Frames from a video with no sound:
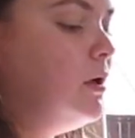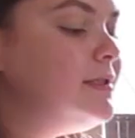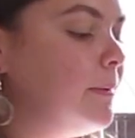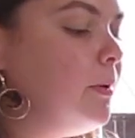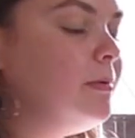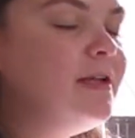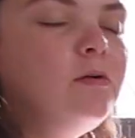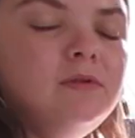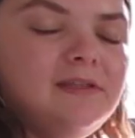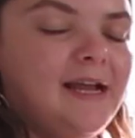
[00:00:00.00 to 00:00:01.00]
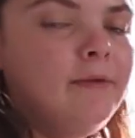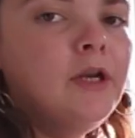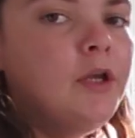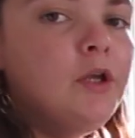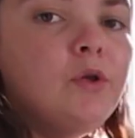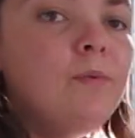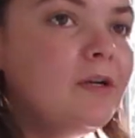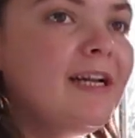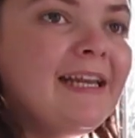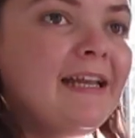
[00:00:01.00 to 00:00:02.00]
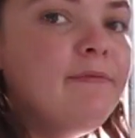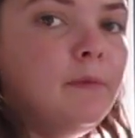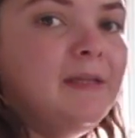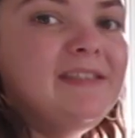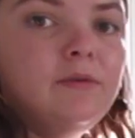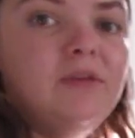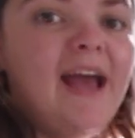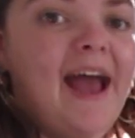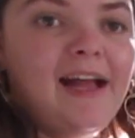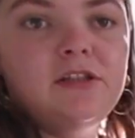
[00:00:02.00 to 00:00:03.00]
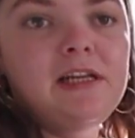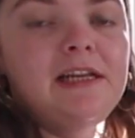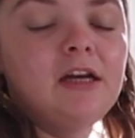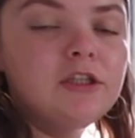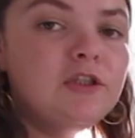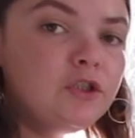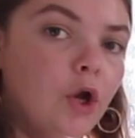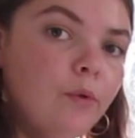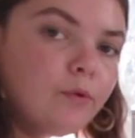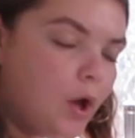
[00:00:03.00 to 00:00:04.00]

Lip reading: Whilst they're properly cooling down, you want to leave them until they're actually like stone